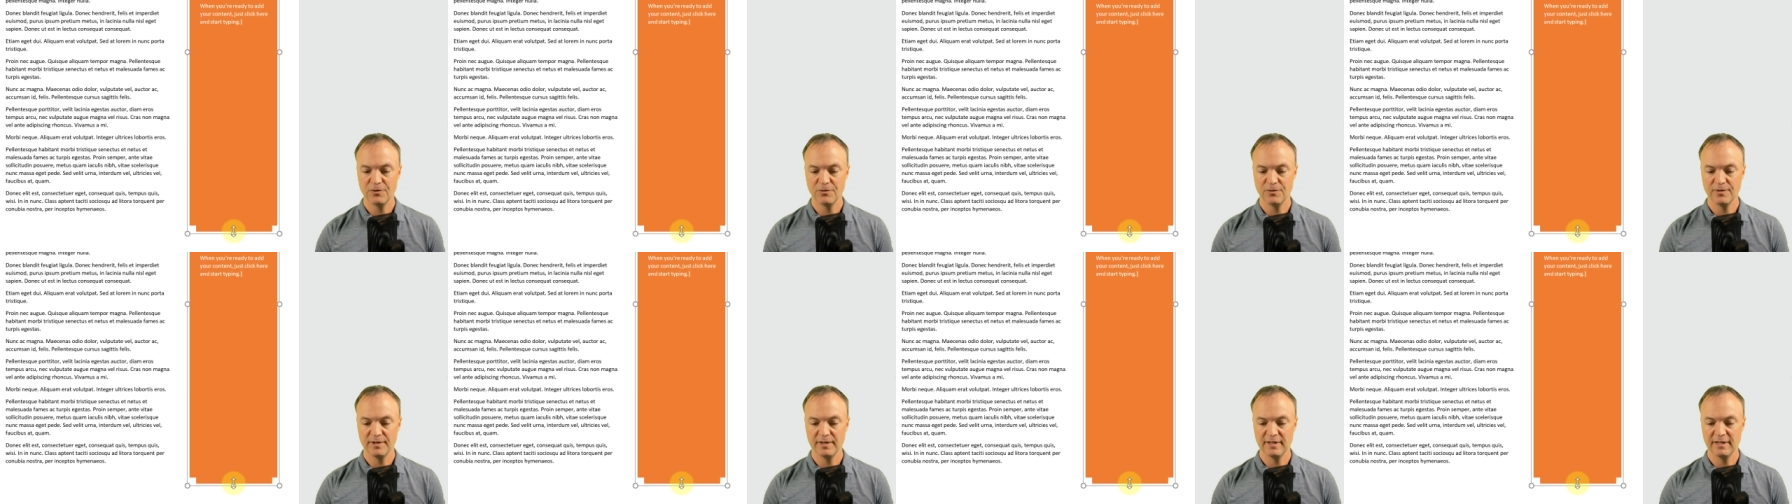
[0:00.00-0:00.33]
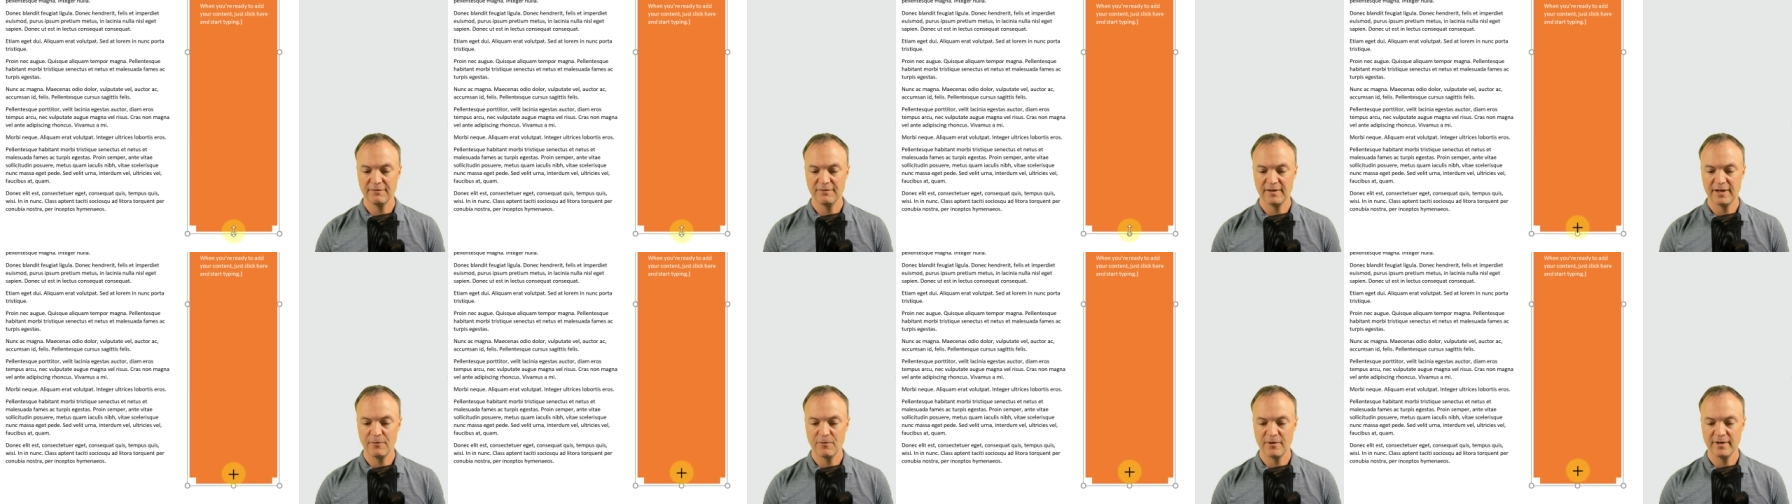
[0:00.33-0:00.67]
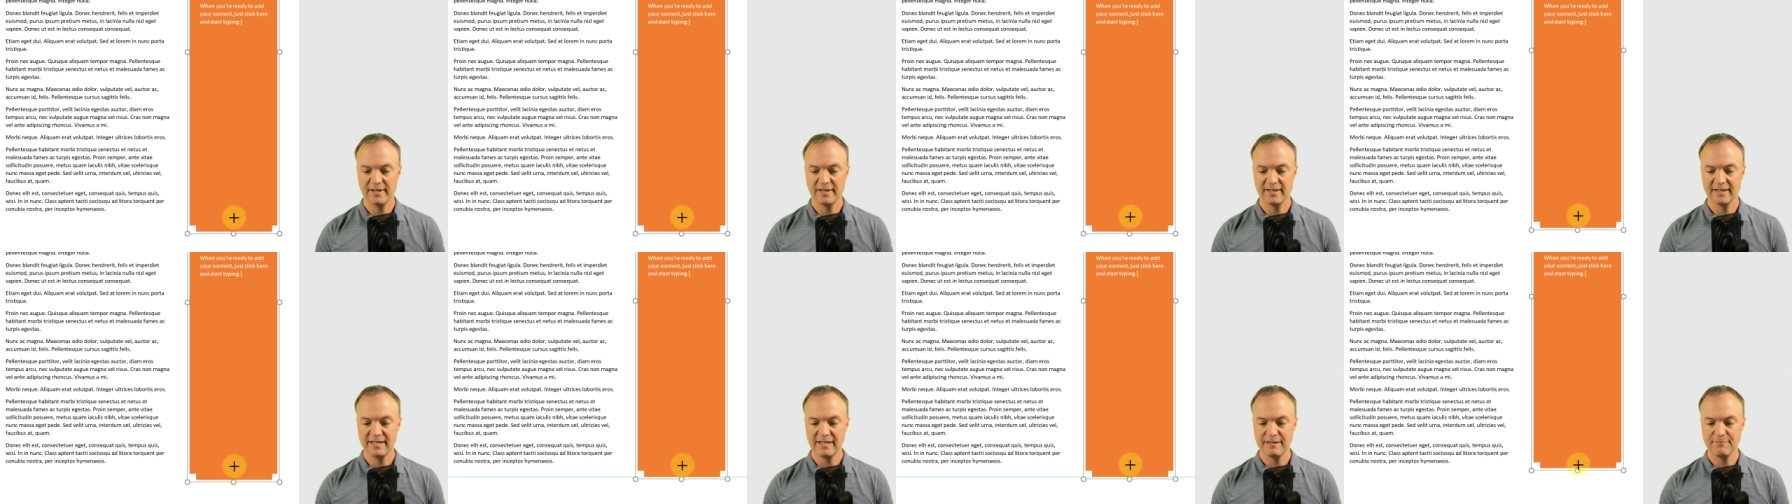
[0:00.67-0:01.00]
So if I
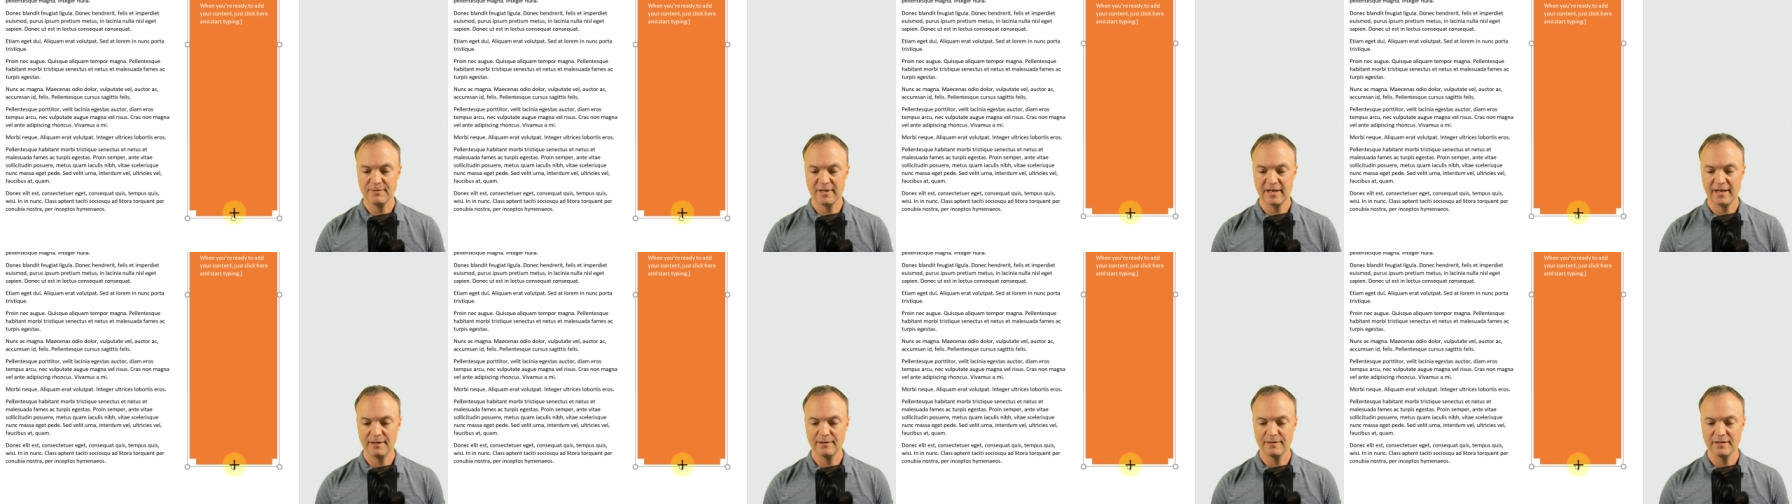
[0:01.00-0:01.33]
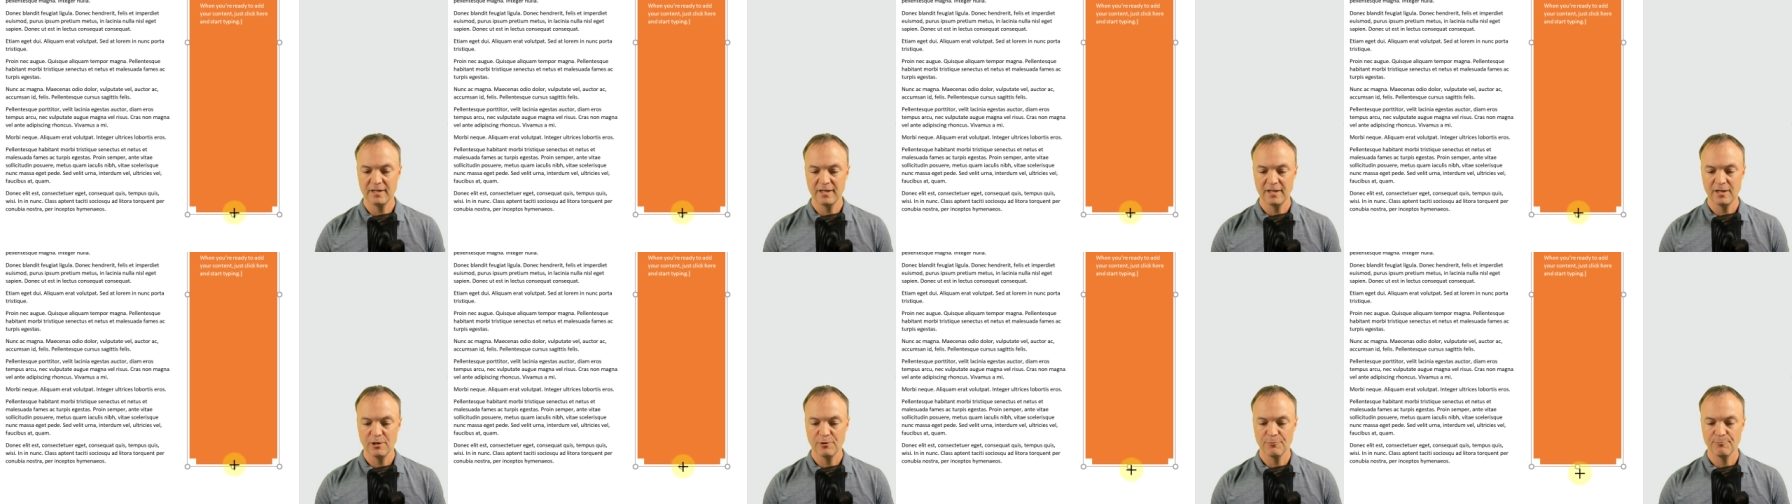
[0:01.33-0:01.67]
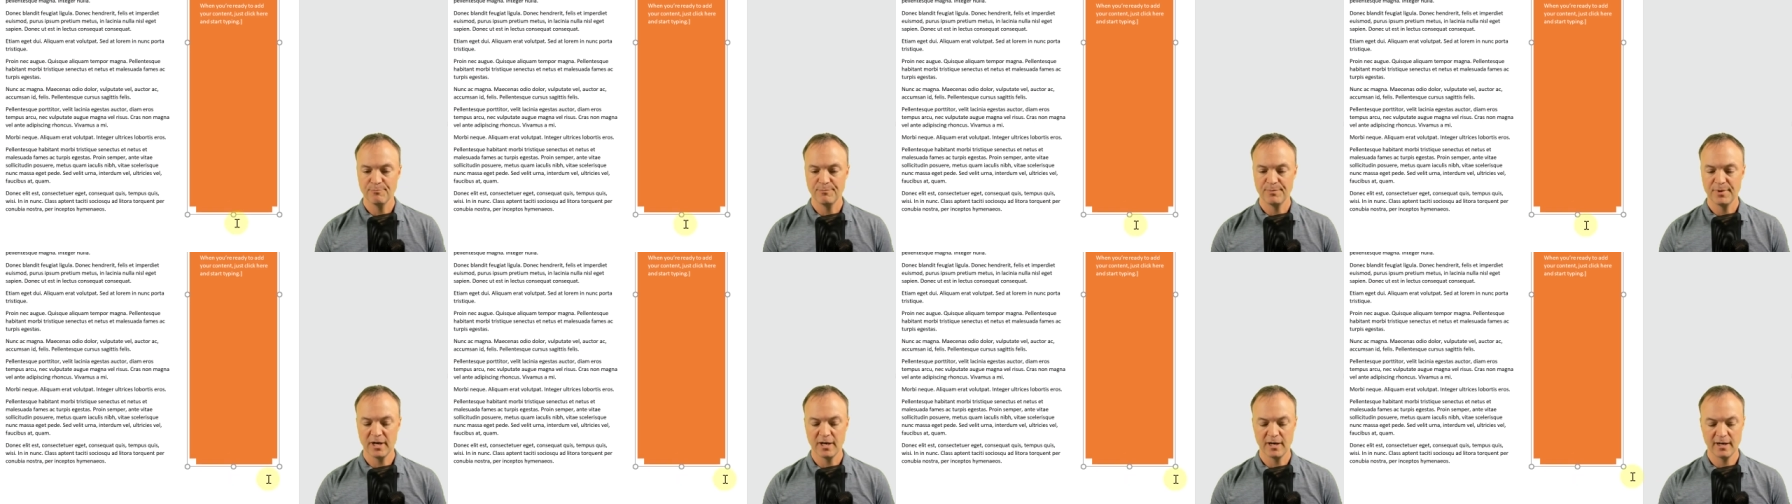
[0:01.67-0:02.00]
wanted to keep that
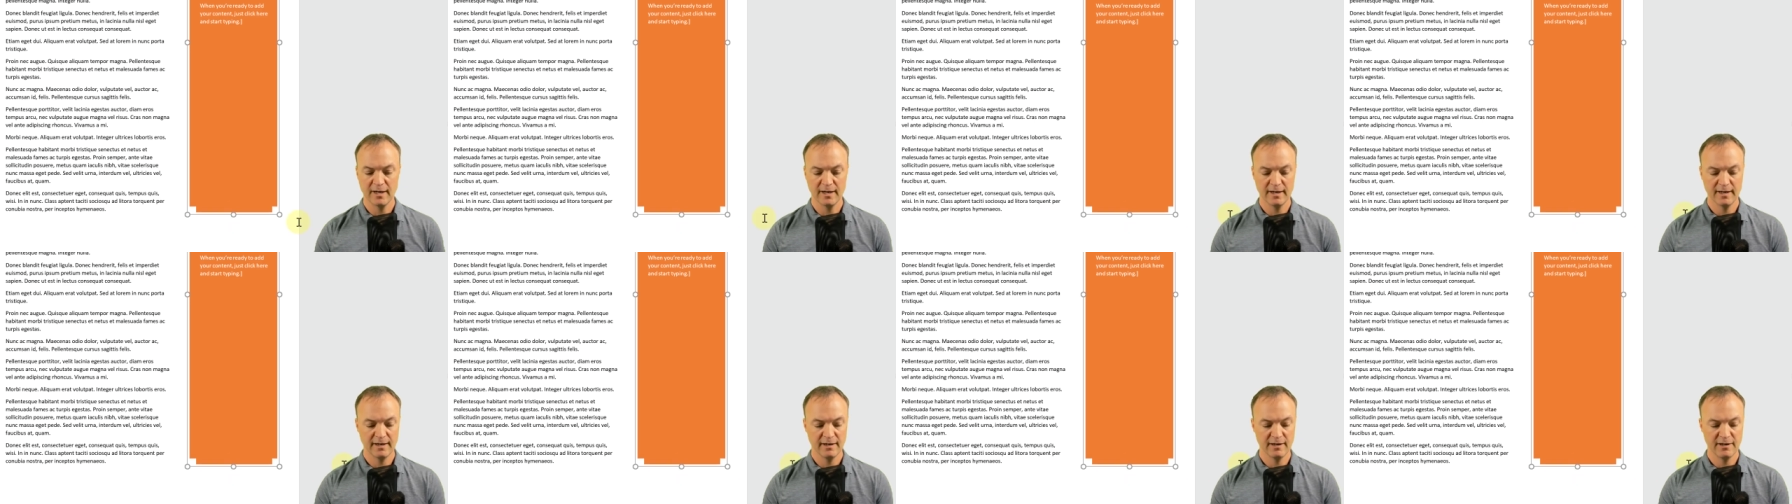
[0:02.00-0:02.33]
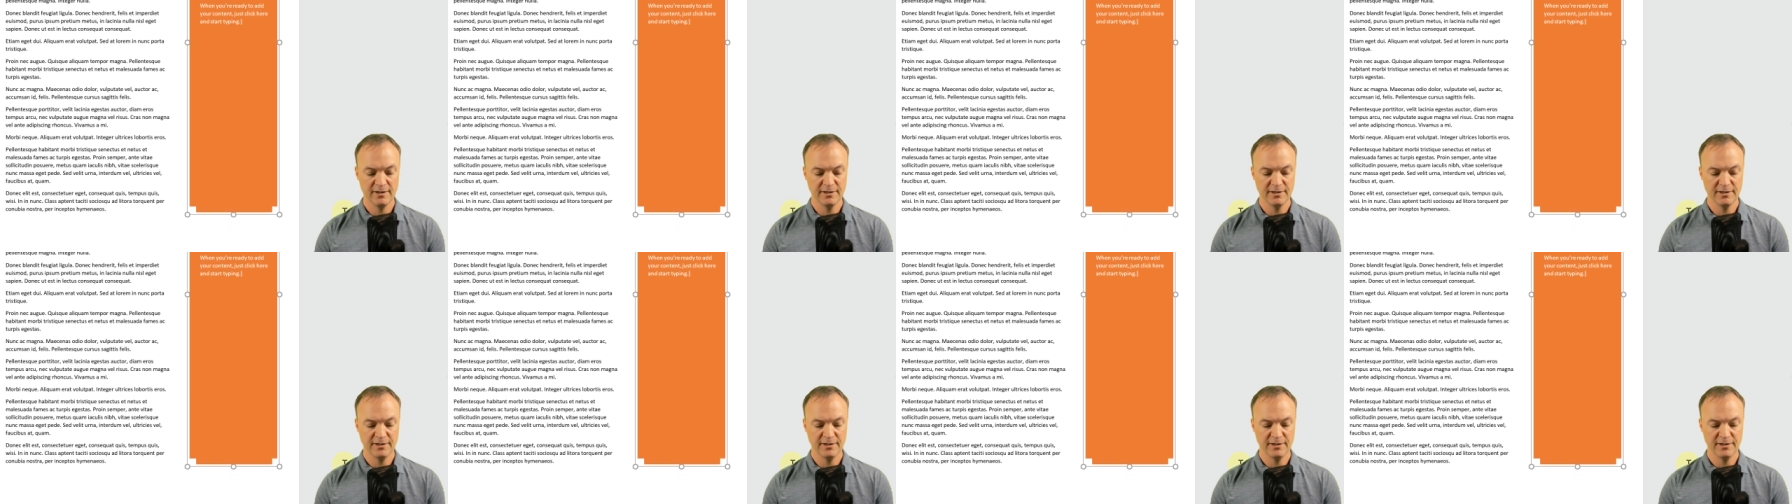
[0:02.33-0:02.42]
bar